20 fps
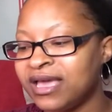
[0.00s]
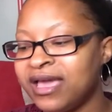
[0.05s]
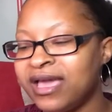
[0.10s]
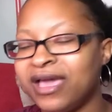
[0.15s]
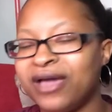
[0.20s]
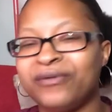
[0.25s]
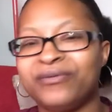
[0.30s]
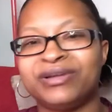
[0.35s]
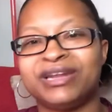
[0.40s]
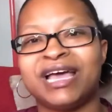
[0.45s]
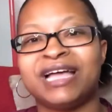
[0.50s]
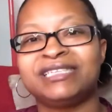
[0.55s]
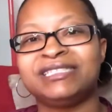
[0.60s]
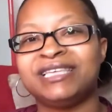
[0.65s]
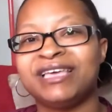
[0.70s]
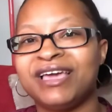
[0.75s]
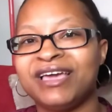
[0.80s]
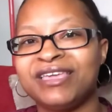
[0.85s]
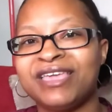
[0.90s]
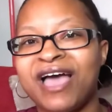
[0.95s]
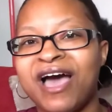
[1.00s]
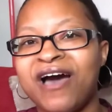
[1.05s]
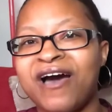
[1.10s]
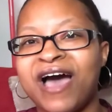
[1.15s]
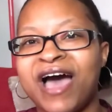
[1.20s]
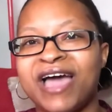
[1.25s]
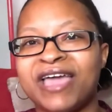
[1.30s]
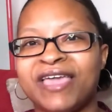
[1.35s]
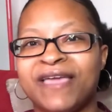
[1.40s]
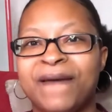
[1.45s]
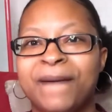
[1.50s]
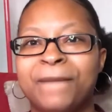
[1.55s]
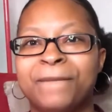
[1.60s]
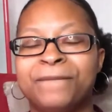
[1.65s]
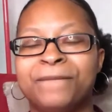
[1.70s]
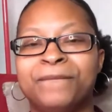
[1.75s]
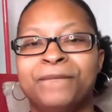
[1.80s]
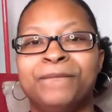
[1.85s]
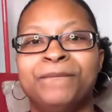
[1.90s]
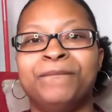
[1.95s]
And when I tell y'all, I
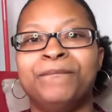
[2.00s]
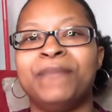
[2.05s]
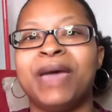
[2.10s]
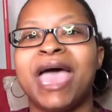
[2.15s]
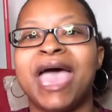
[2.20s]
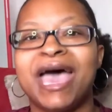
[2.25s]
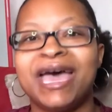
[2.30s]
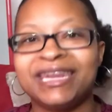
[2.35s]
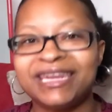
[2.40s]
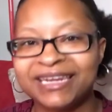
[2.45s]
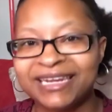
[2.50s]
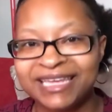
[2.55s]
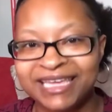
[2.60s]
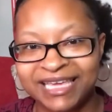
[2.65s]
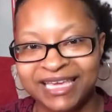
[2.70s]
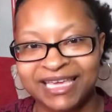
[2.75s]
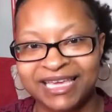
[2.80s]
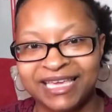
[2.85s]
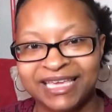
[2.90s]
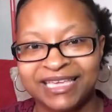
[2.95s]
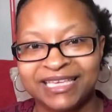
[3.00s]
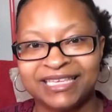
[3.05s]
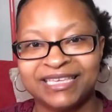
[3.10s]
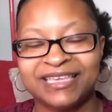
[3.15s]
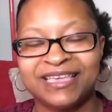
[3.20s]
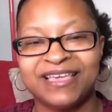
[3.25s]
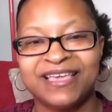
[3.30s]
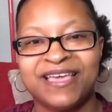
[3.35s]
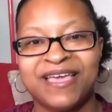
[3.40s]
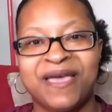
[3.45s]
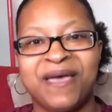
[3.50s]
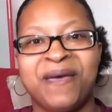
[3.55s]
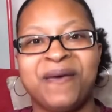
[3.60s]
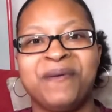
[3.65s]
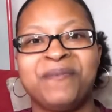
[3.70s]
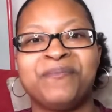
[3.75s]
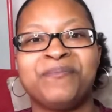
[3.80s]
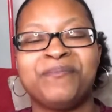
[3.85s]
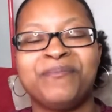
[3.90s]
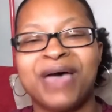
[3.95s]
am madly
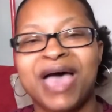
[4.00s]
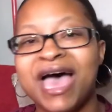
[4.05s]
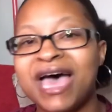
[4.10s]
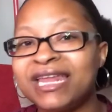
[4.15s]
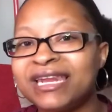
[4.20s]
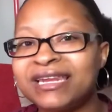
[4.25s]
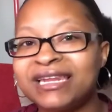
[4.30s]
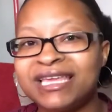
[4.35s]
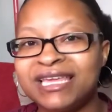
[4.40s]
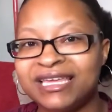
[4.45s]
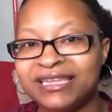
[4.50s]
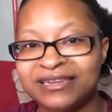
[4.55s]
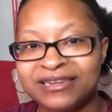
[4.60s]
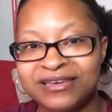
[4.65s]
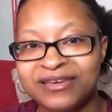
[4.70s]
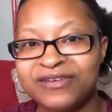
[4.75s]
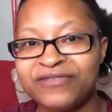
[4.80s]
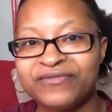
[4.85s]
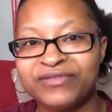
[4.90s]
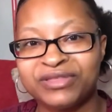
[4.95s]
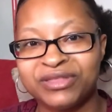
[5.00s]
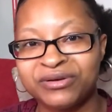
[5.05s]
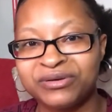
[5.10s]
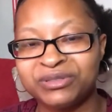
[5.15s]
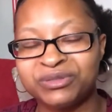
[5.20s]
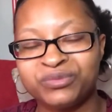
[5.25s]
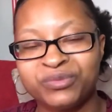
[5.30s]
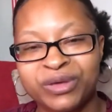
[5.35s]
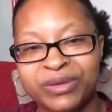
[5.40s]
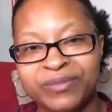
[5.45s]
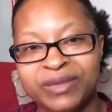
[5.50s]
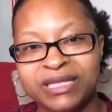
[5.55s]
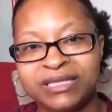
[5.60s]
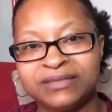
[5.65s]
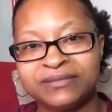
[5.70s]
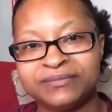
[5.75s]
in love with those women